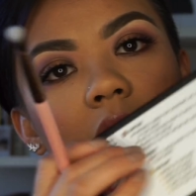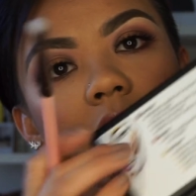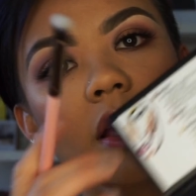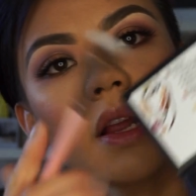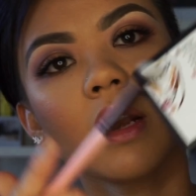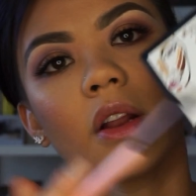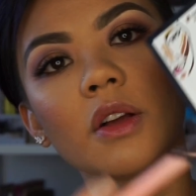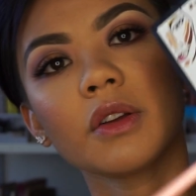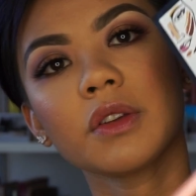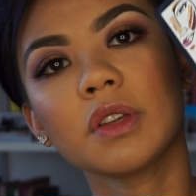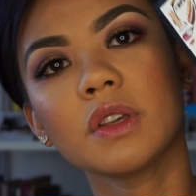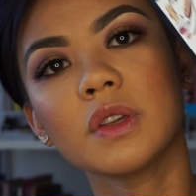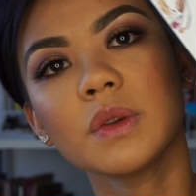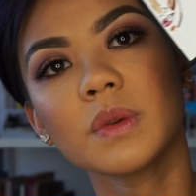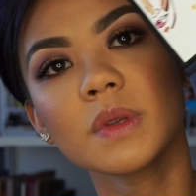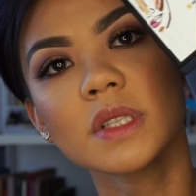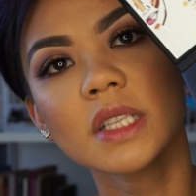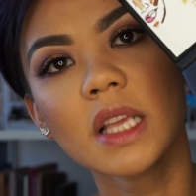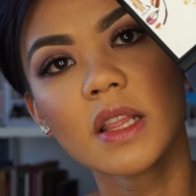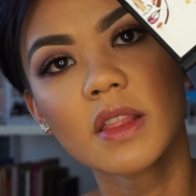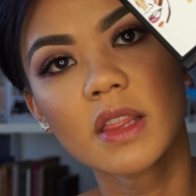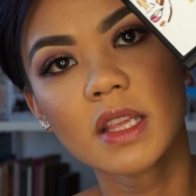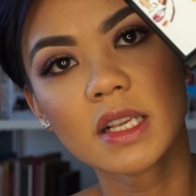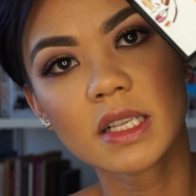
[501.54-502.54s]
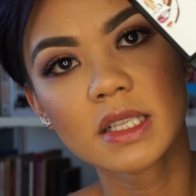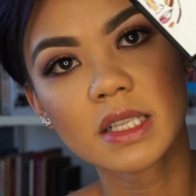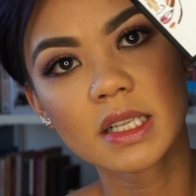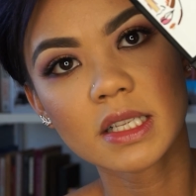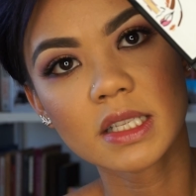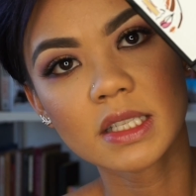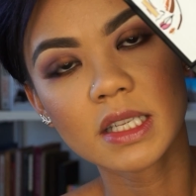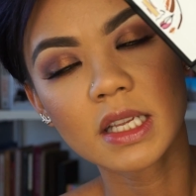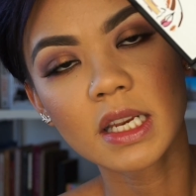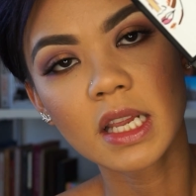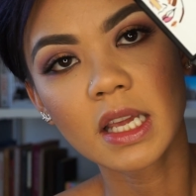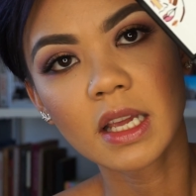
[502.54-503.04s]
And I'll use this
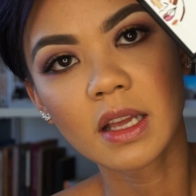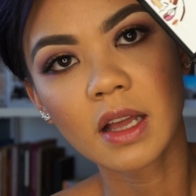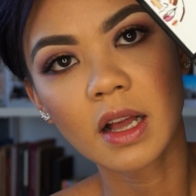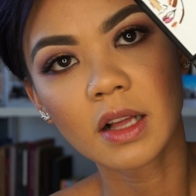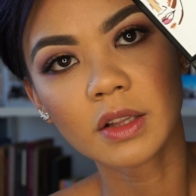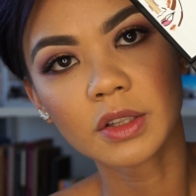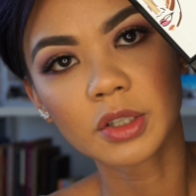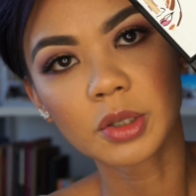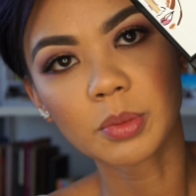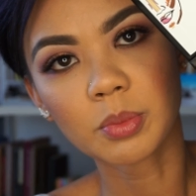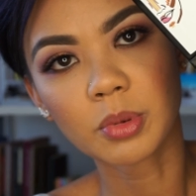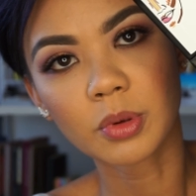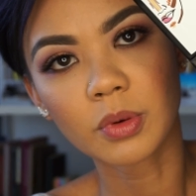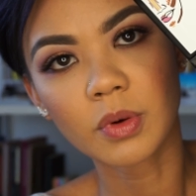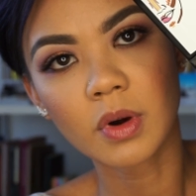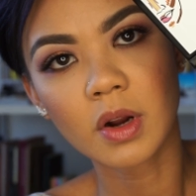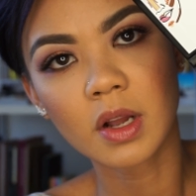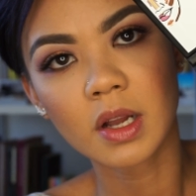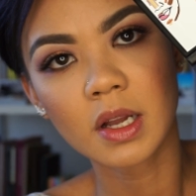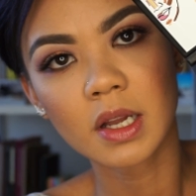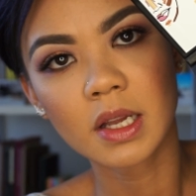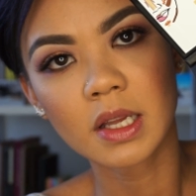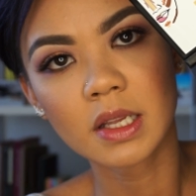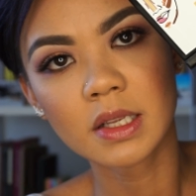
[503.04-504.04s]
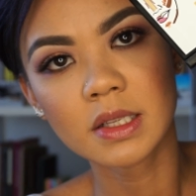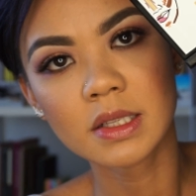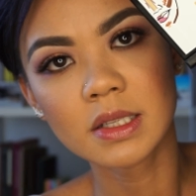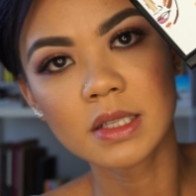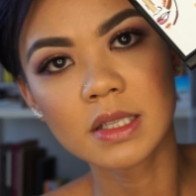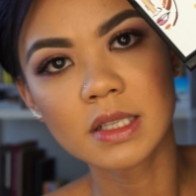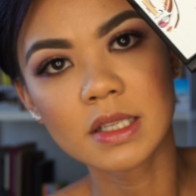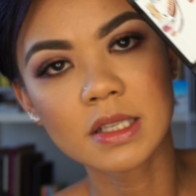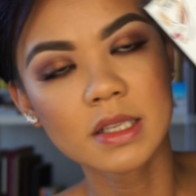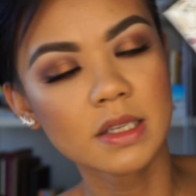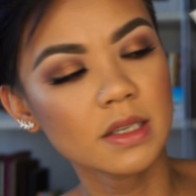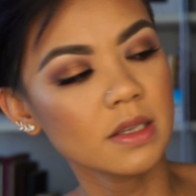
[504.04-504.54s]
City Color
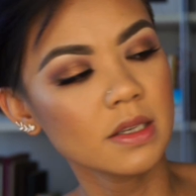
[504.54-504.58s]
Bronze.